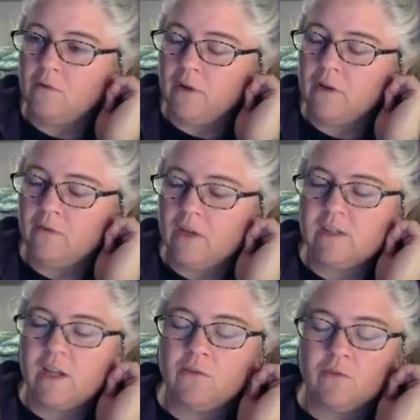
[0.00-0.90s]

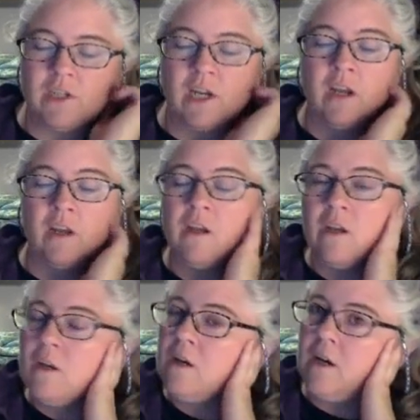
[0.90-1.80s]
It's interesting.
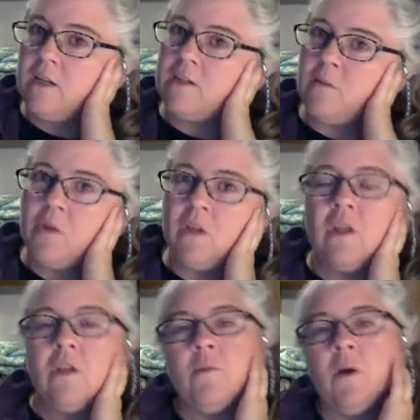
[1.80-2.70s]
It's something
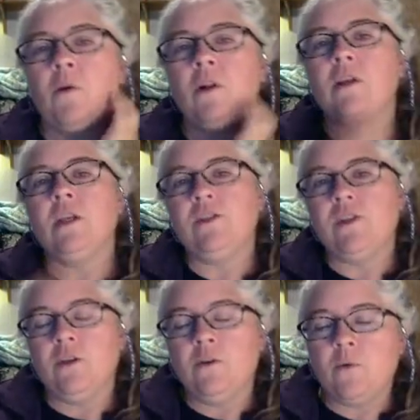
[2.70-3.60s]
that you might want to look
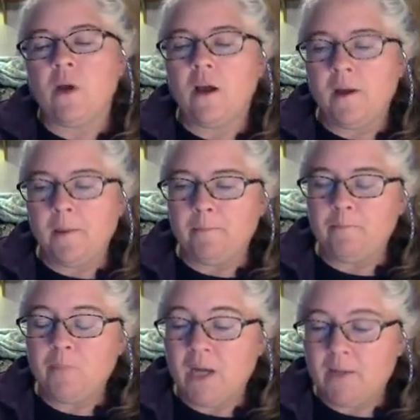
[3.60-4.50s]
into.
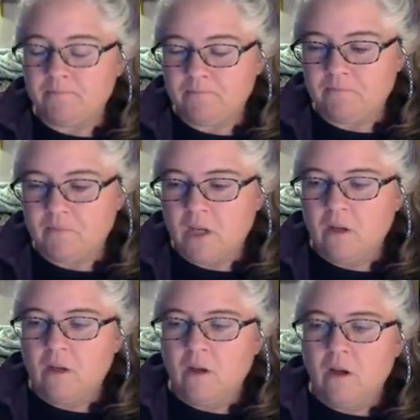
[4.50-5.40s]
But
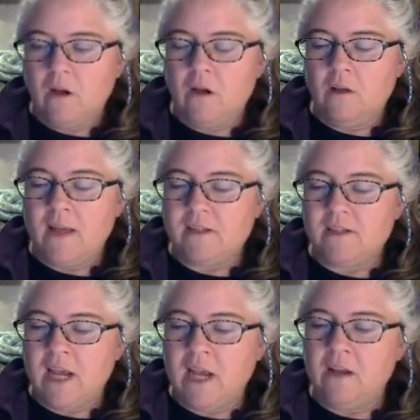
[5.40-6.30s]
that
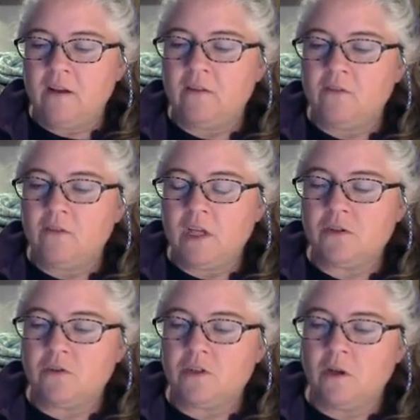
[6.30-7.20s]
said,
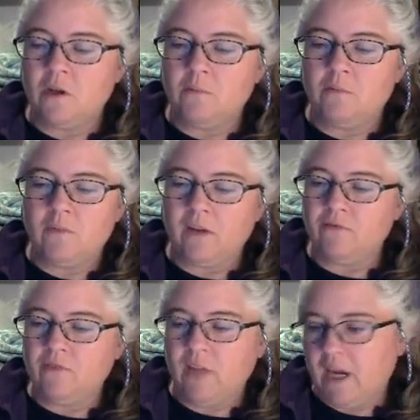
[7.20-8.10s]
these are some, like
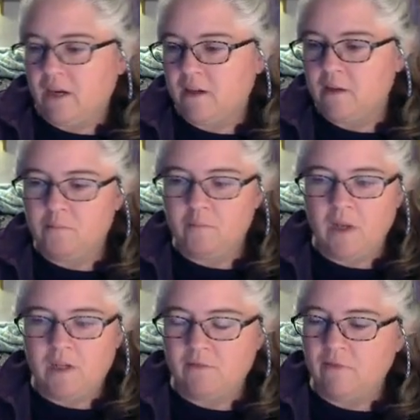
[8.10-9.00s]
Flick
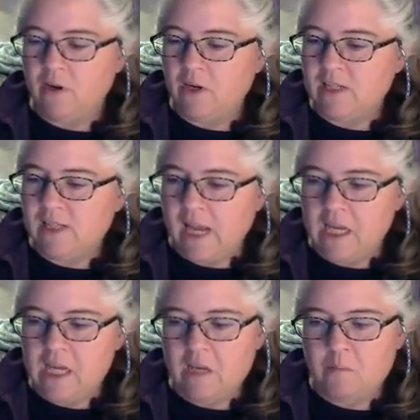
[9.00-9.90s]
is a very
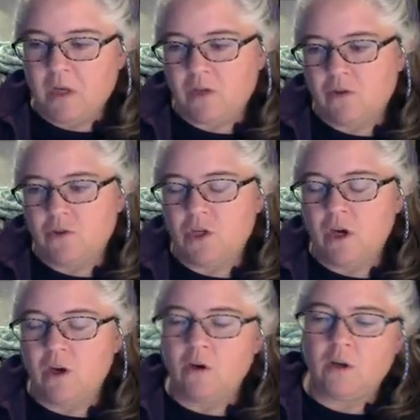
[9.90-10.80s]
slangy, picture
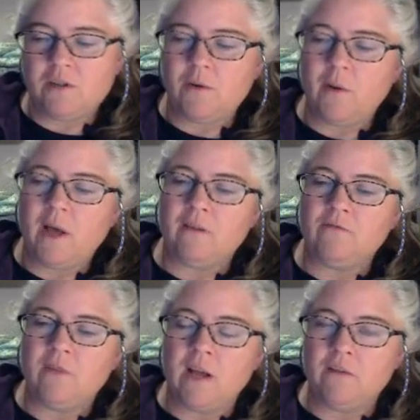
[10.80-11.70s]
show, also out
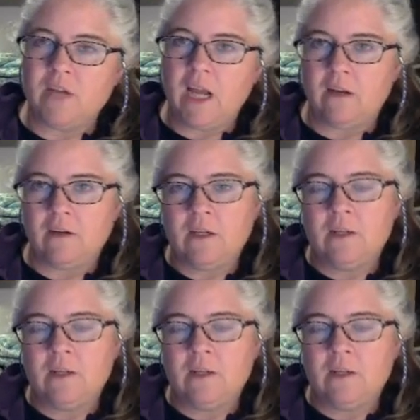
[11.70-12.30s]
of date.